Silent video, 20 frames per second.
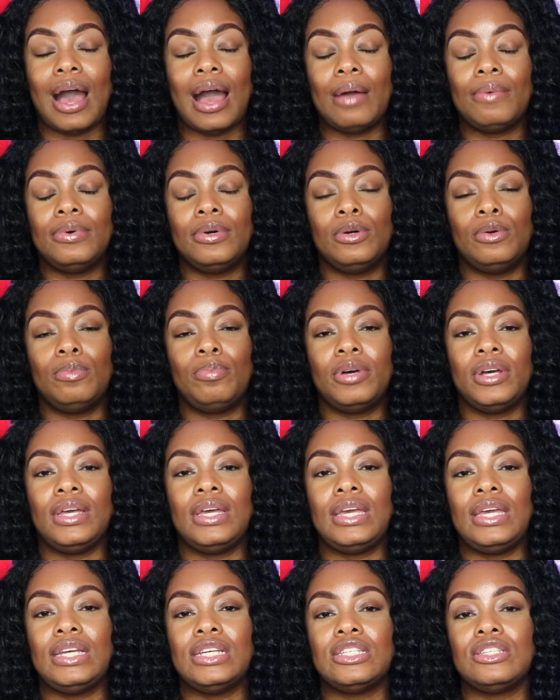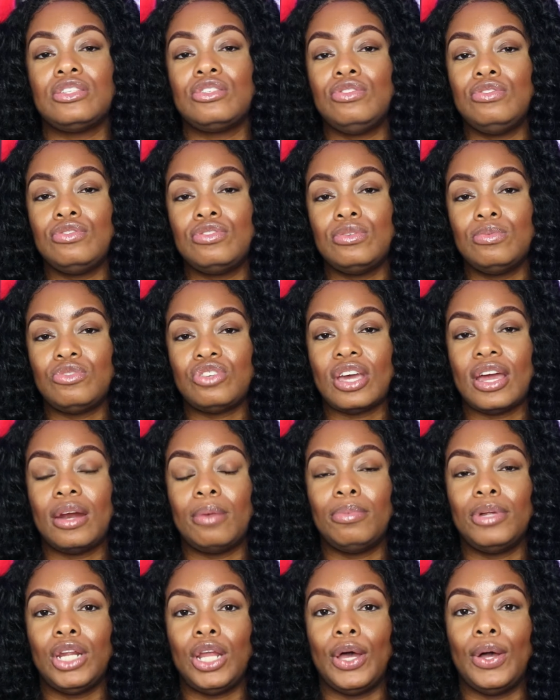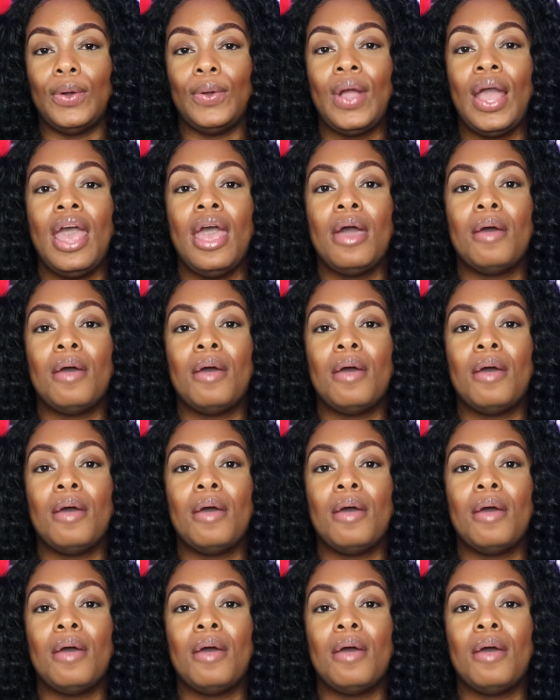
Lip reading: I will put his YouTube channel below.